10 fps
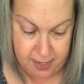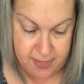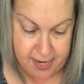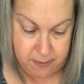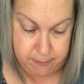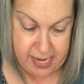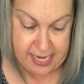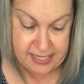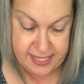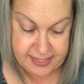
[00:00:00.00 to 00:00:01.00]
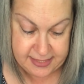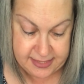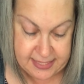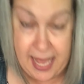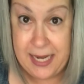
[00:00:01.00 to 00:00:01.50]
that it made this
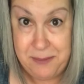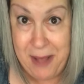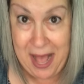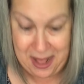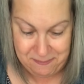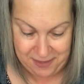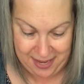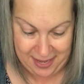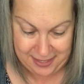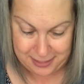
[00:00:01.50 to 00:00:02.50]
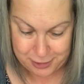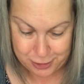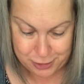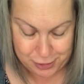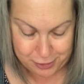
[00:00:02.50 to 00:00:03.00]
design pop, and it
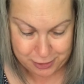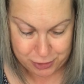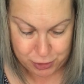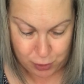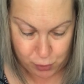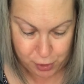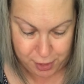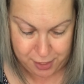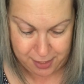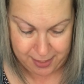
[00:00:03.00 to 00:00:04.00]
just looks so good.